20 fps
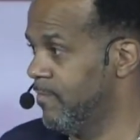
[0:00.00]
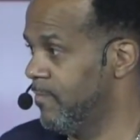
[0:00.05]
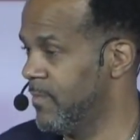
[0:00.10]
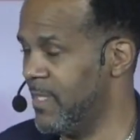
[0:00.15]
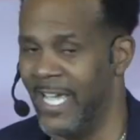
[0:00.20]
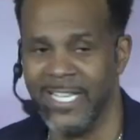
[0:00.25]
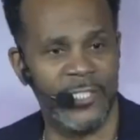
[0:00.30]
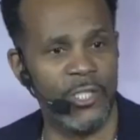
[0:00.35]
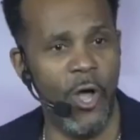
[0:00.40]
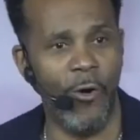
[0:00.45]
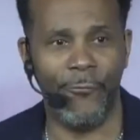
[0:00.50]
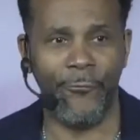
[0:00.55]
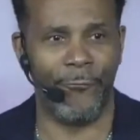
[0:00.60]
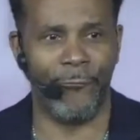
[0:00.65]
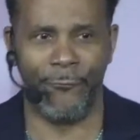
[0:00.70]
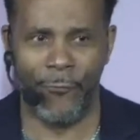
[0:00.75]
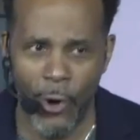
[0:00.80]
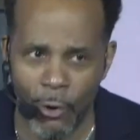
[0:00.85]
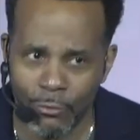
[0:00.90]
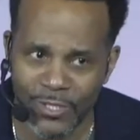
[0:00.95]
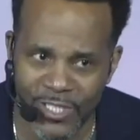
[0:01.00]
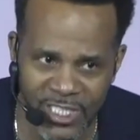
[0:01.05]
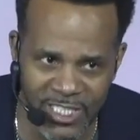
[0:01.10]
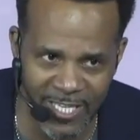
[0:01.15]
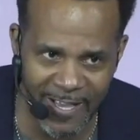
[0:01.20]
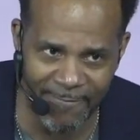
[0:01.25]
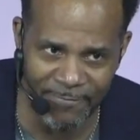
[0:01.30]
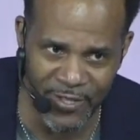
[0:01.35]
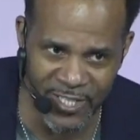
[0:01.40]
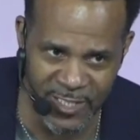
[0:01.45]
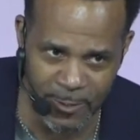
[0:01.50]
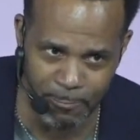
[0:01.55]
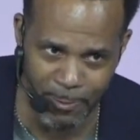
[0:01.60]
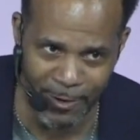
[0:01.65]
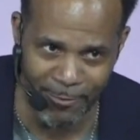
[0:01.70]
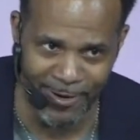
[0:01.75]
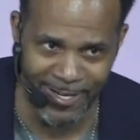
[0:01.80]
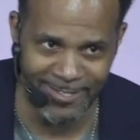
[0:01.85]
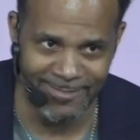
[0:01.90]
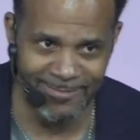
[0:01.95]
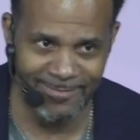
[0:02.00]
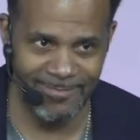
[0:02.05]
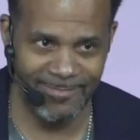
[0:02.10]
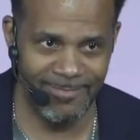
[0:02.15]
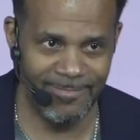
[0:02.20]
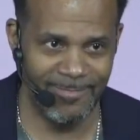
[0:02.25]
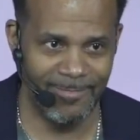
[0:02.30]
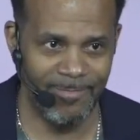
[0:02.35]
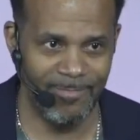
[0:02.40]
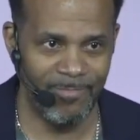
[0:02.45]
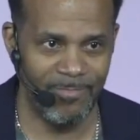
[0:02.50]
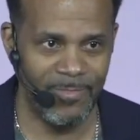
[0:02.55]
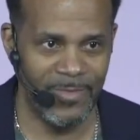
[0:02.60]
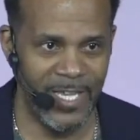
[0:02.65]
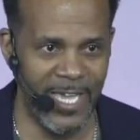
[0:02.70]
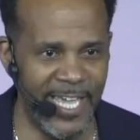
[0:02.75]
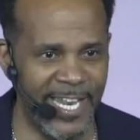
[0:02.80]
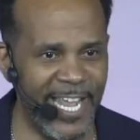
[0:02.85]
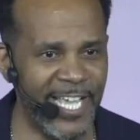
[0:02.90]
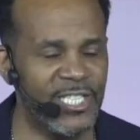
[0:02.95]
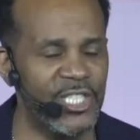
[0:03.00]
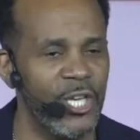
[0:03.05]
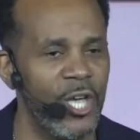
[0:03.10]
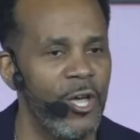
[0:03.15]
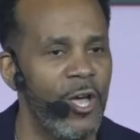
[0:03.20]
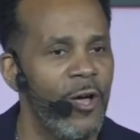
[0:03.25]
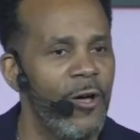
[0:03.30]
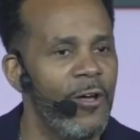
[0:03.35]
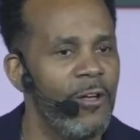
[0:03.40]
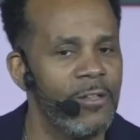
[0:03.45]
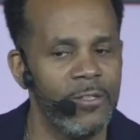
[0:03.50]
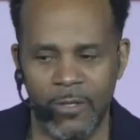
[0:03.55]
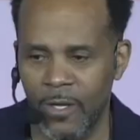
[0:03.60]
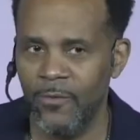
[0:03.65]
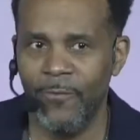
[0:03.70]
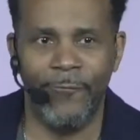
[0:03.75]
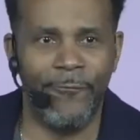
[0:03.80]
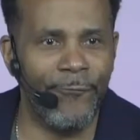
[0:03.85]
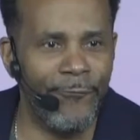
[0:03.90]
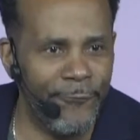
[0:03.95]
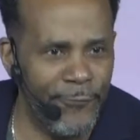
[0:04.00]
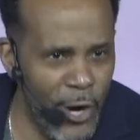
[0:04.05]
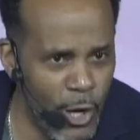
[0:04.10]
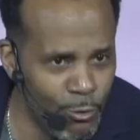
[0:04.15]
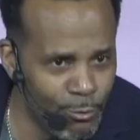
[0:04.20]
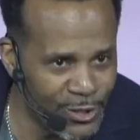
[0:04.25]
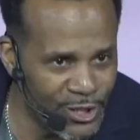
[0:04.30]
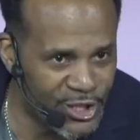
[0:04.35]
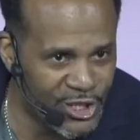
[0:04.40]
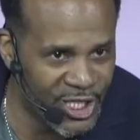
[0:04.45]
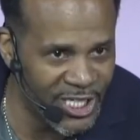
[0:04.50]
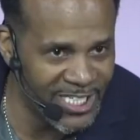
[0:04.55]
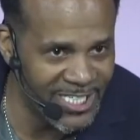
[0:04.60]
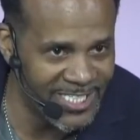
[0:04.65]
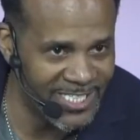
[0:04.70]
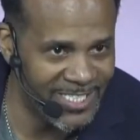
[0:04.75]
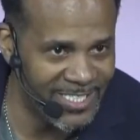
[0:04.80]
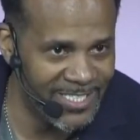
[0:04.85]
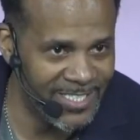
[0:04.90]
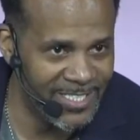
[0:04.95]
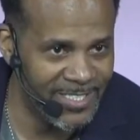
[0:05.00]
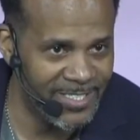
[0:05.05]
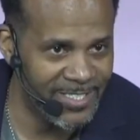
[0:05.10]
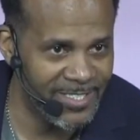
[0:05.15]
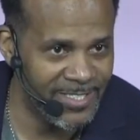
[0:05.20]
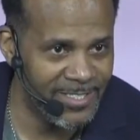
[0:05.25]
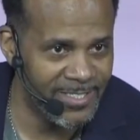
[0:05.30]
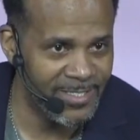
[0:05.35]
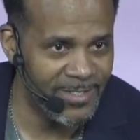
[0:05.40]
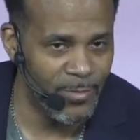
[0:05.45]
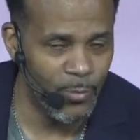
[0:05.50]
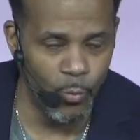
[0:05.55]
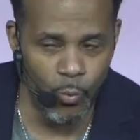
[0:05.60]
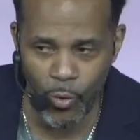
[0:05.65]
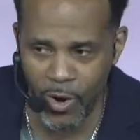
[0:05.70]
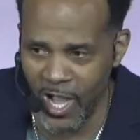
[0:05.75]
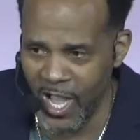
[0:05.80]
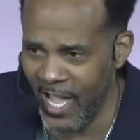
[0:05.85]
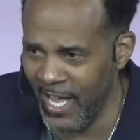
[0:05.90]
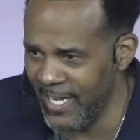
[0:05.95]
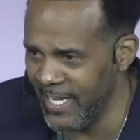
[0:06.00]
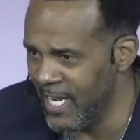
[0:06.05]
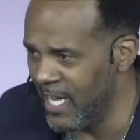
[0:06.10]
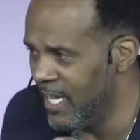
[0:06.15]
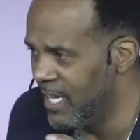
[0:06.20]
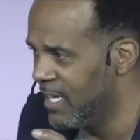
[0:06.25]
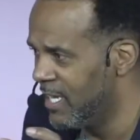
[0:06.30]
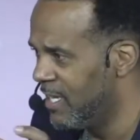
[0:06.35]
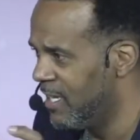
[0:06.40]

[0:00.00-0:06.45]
There's no fruits of the Spirit. It is fruit, one